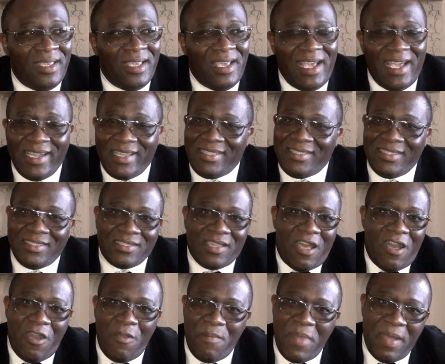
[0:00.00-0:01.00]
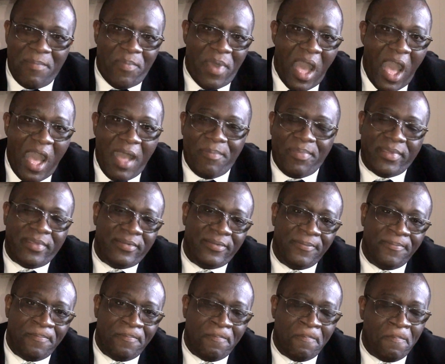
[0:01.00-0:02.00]
I could just call my pop
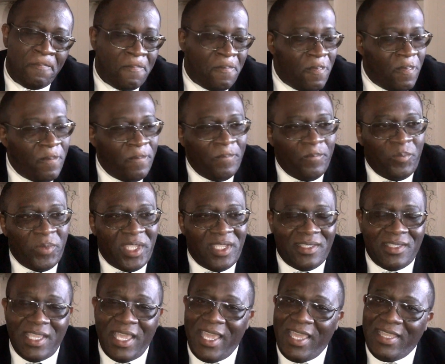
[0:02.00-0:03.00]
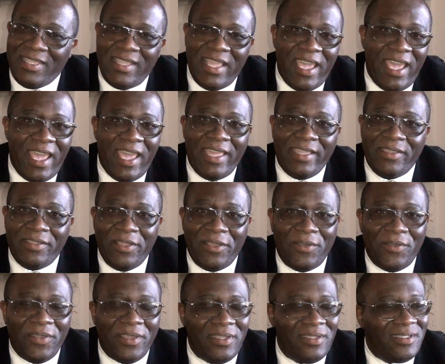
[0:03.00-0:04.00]
and say, hey, Dad, you
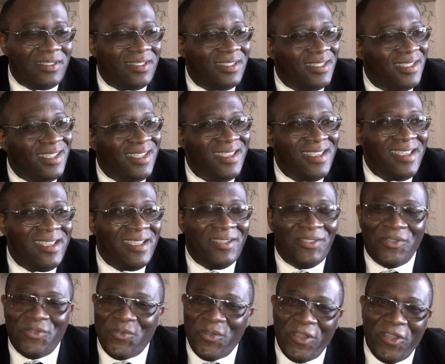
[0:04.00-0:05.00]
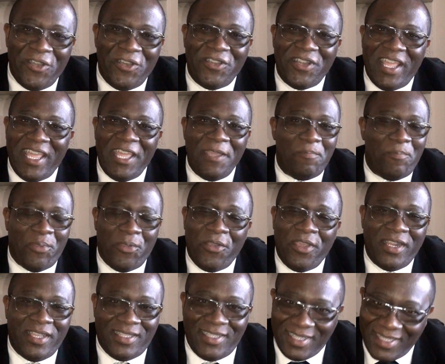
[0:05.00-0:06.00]
know, the world ain't
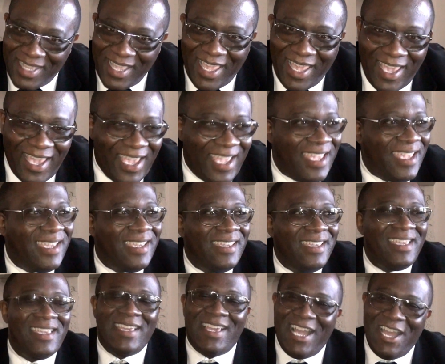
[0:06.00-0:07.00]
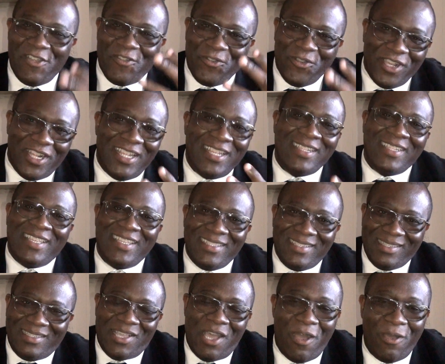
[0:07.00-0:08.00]
pretty today. I really need
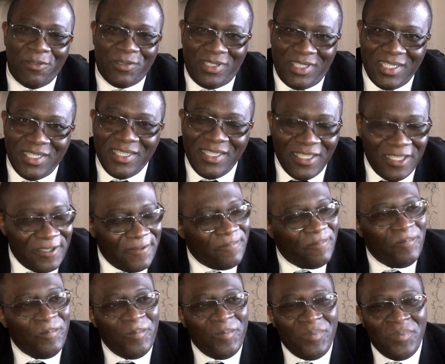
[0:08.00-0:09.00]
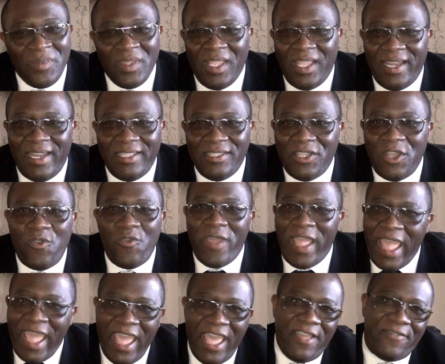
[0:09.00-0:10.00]
to talk to you. And I don't
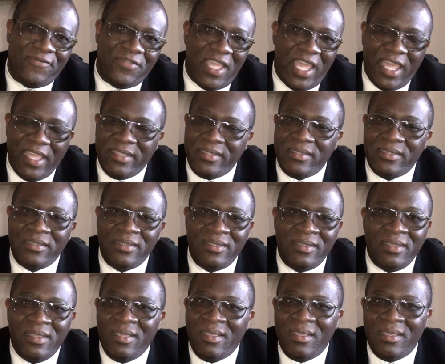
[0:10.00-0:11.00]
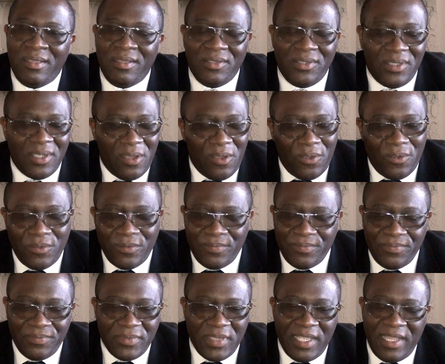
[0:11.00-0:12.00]
have that. So,
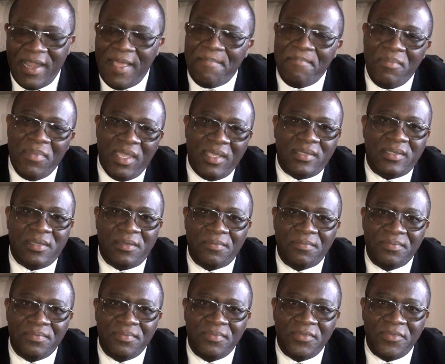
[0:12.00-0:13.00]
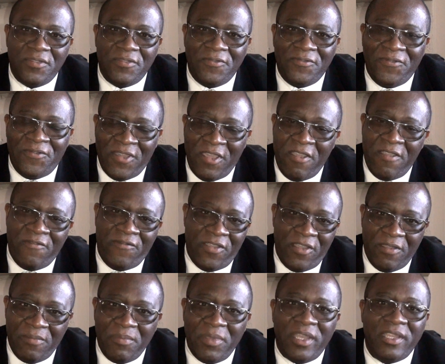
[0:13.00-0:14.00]
and I miss him very,
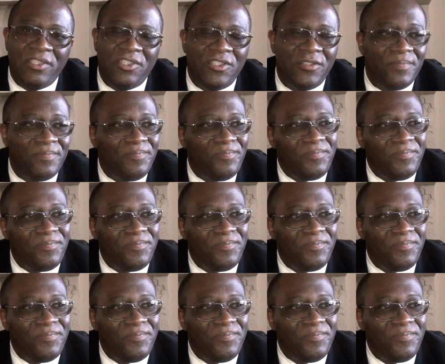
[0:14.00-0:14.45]
very much.